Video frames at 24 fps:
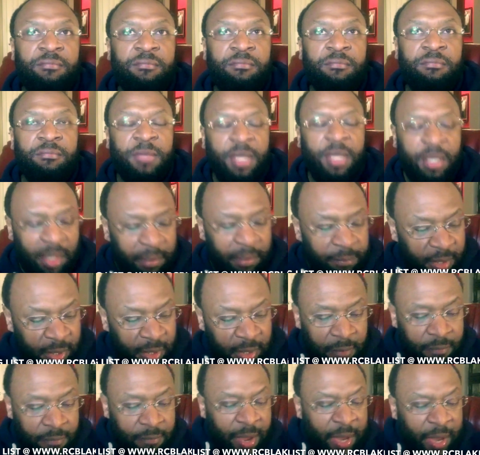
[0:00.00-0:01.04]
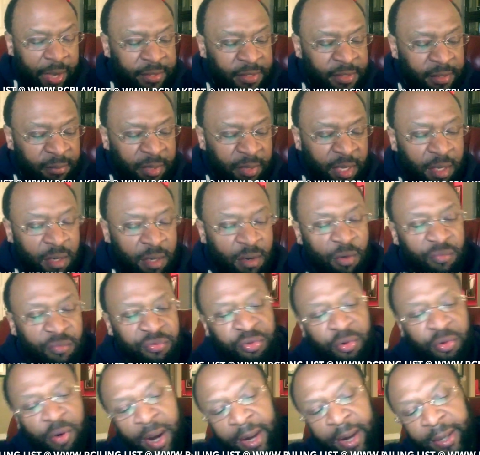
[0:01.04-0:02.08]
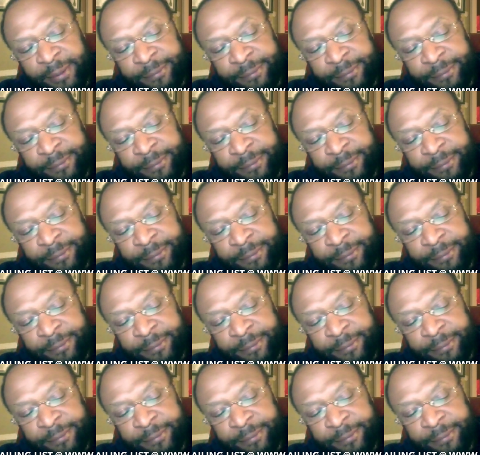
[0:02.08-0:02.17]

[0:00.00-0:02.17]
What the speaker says: Now let me get back because I'm getting off track.